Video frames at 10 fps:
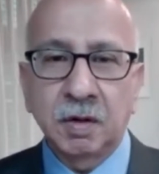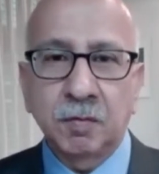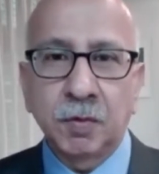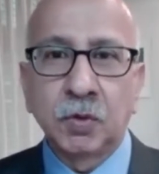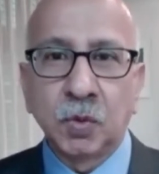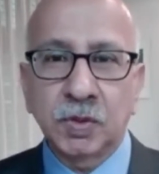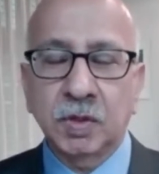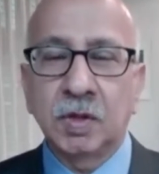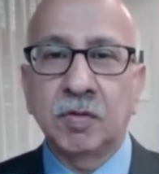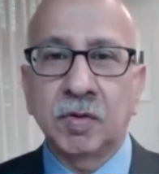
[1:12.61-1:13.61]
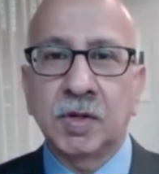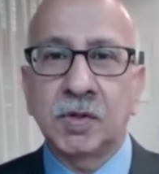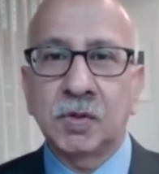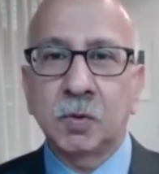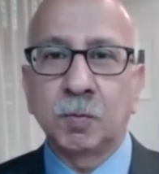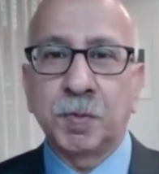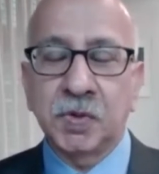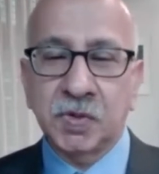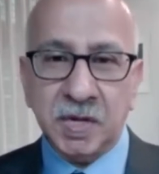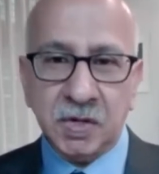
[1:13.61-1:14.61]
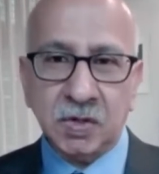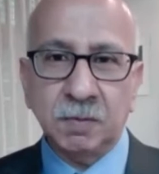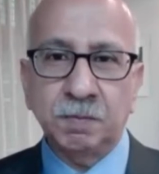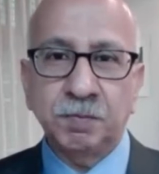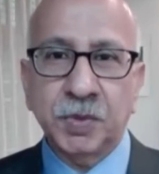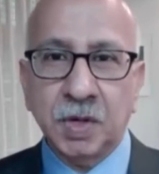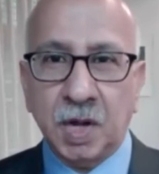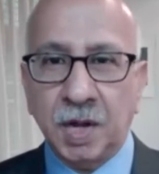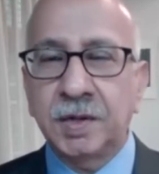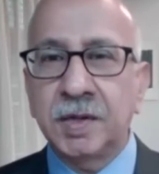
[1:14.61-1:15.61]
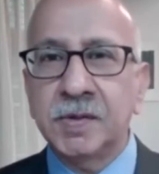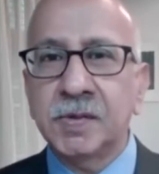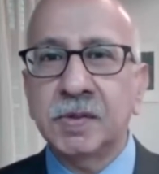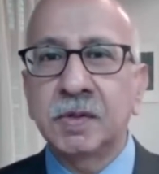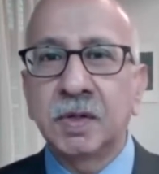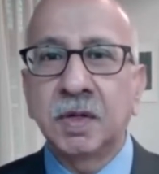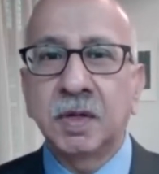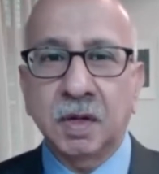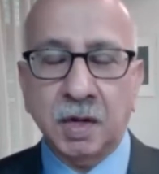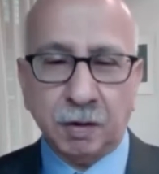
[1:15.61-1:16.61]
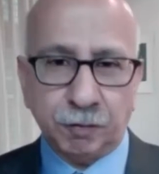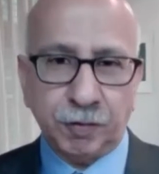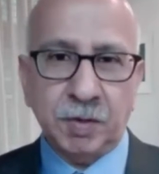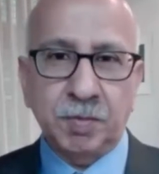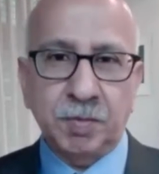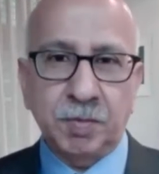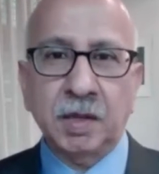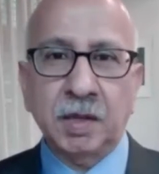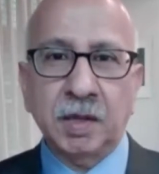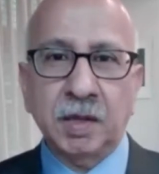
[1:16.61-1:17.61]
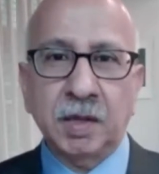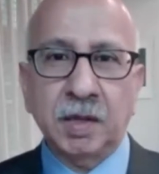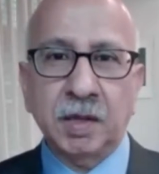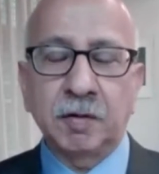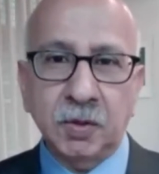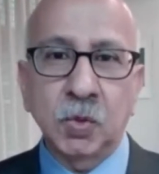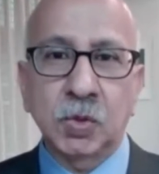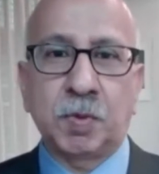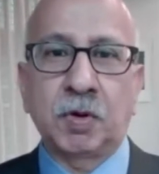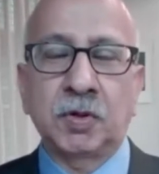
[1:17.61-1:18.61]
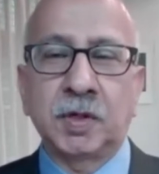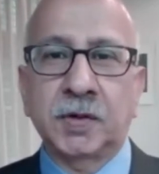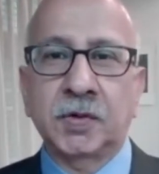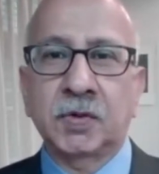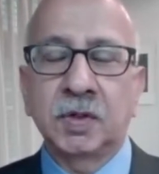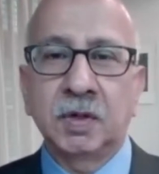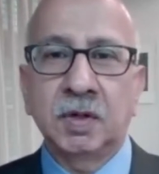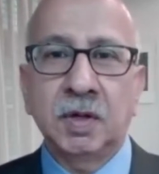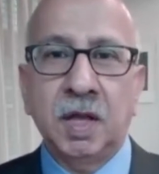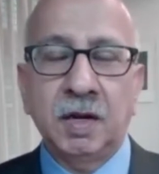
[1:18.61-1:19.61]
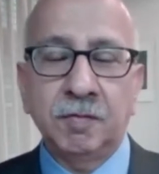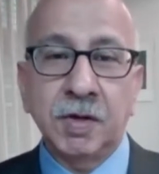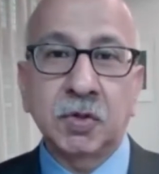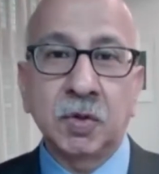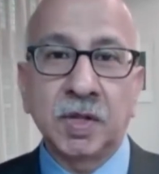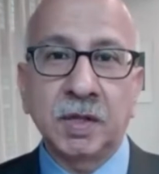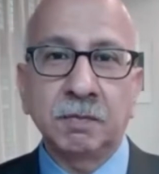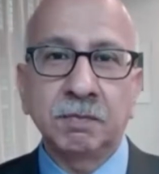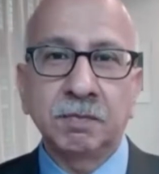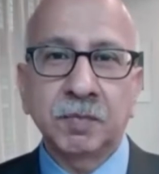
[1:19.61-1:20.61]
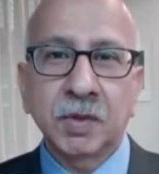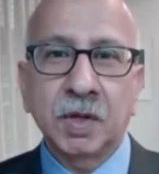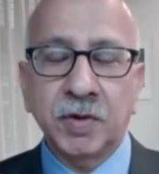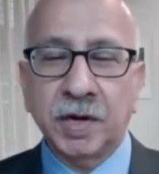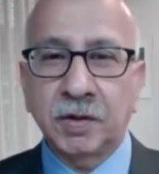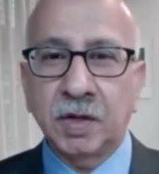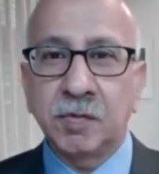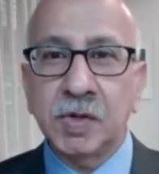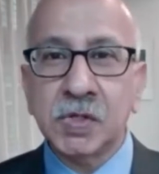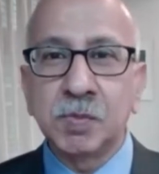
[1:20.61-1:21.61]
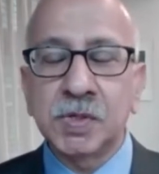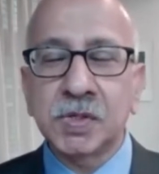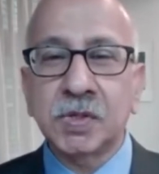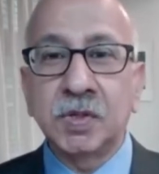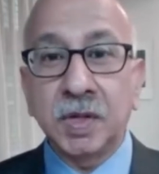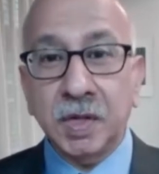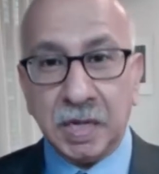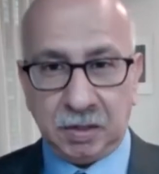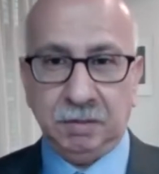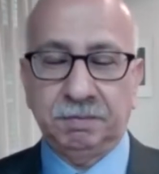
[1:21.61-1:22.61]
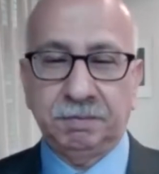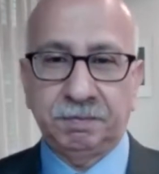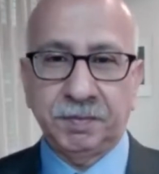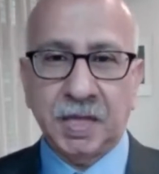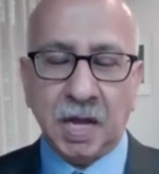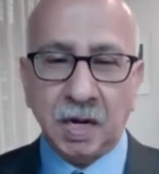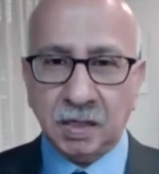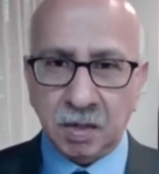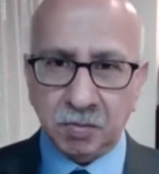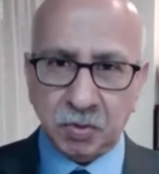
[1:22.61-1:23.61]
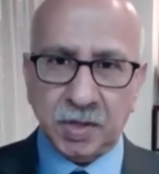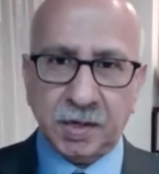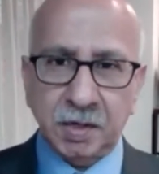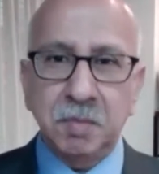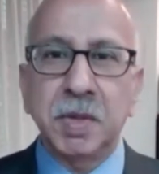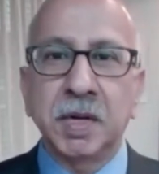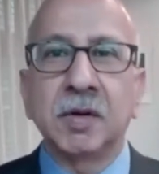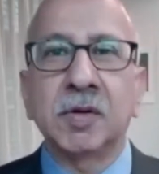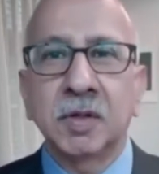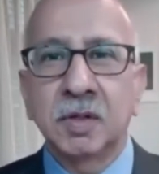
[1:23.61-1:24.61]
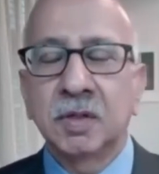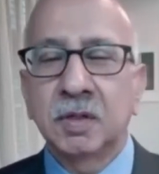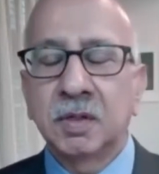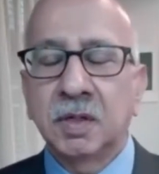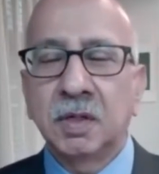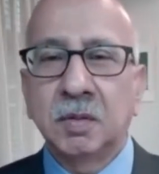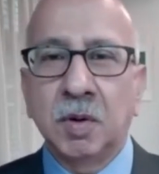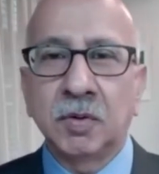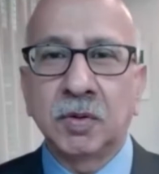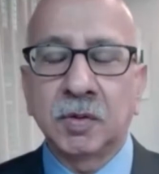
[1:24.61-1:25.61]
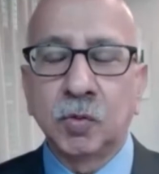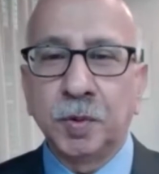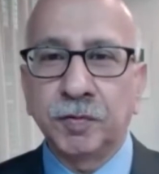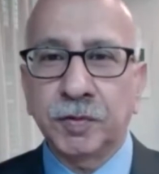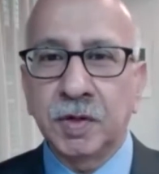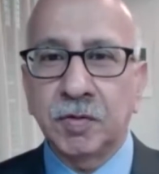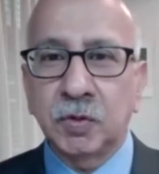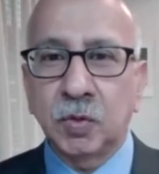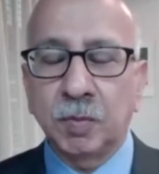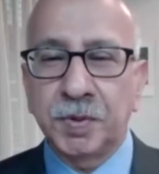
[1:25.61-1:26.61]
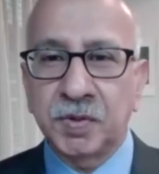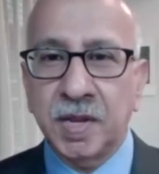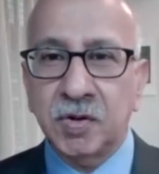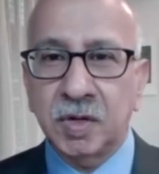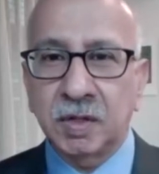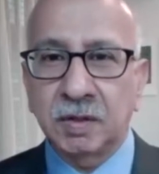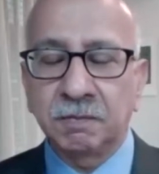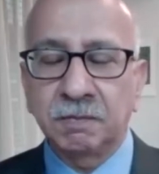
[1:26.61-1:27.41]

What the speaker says: for those countries to present their ideas, get feedback, refine those projects, and eventually attract the investments they need. And I'll come to that in a minute about the group of countries who are presenting